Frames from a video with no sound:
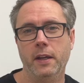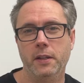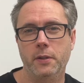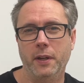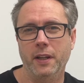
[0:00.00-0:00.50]

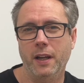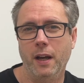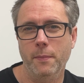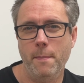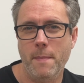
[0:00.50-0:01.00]
So it can
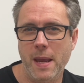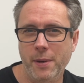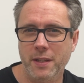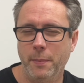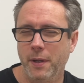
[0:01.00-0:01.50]
come maybe
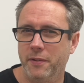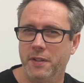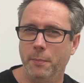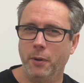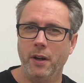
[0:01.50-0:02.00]
as a bit of a
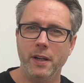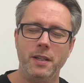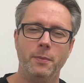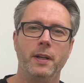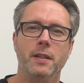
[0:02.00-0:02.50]

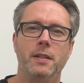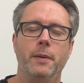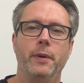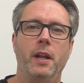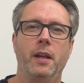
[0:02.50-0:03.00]
surprise when
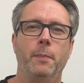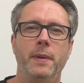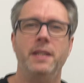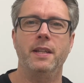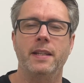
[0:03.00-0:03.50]
someone like a
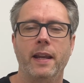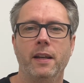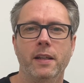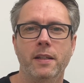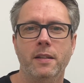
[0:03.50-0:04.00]
business
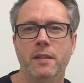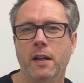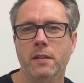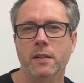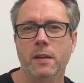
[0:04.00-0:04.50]
analyst
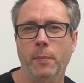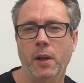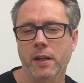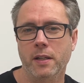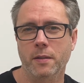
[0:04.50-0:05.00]
starts
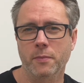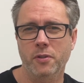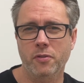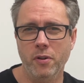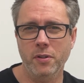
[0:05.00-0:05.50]
applying some
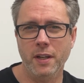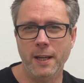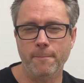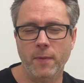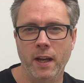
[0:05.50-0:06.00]

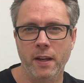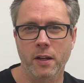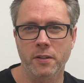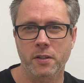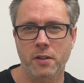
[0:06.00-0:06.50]
scrutiny and
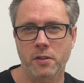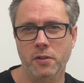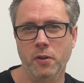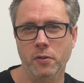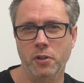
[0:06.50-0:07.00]
asks
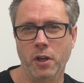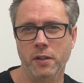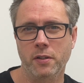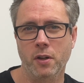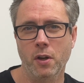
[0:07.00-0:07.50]
not
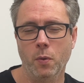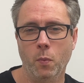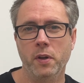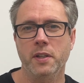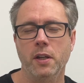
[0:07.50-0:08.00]
just
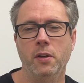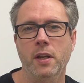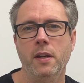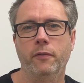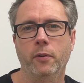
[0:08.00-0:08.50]
what is it you
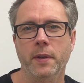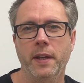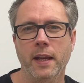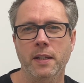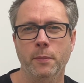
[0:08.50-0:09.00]
need from the
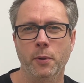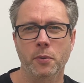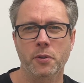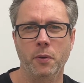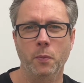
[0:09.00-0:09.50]
data, but
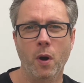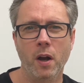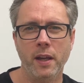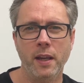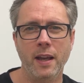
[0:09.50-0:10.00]
also
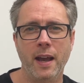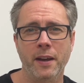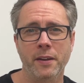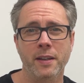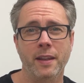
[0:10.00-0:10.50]
why,
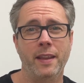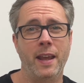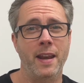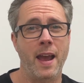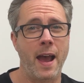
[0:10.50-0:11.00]
and
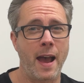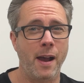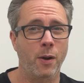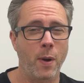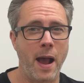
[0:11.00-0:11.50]
then
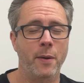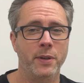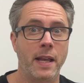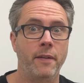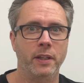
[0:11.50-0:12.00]
how. How
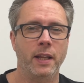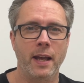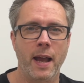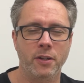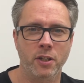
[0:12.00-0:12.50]
is having that
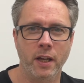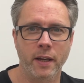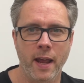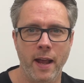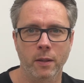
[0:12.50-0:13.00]
actually going
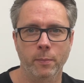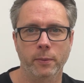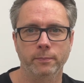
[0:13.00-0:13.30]
to help?